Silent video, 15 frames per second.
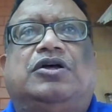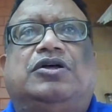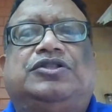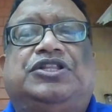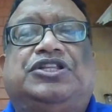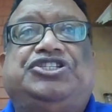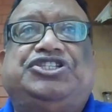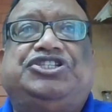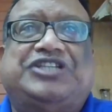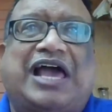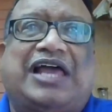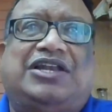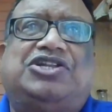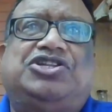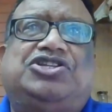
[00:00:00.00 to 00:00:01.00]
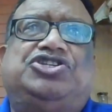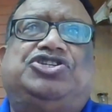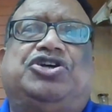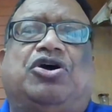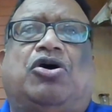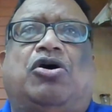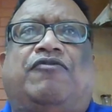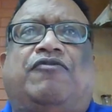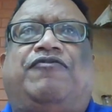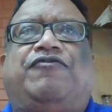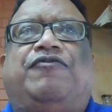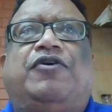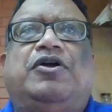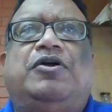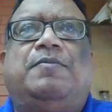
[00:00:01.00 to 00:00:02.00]
the challenge of
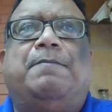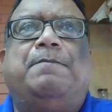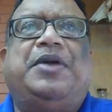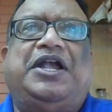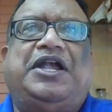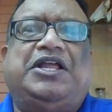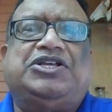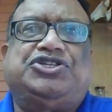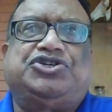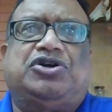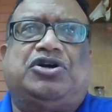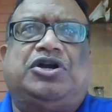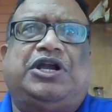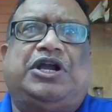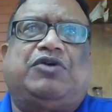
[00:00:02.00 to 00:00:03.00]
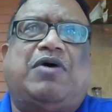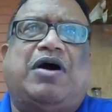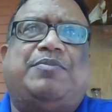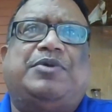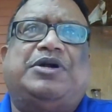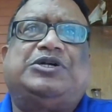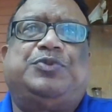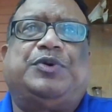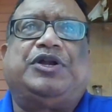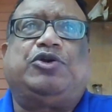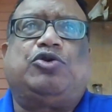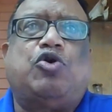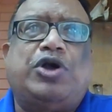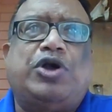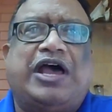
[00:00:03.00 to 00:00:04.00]
meeting certain requirements, but you
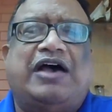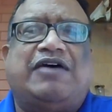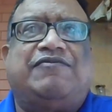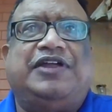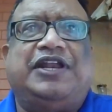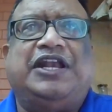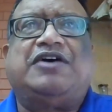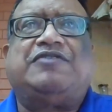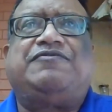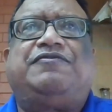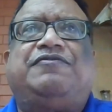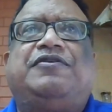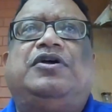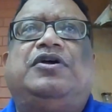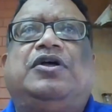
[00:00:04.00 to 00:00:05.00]
don't have enough,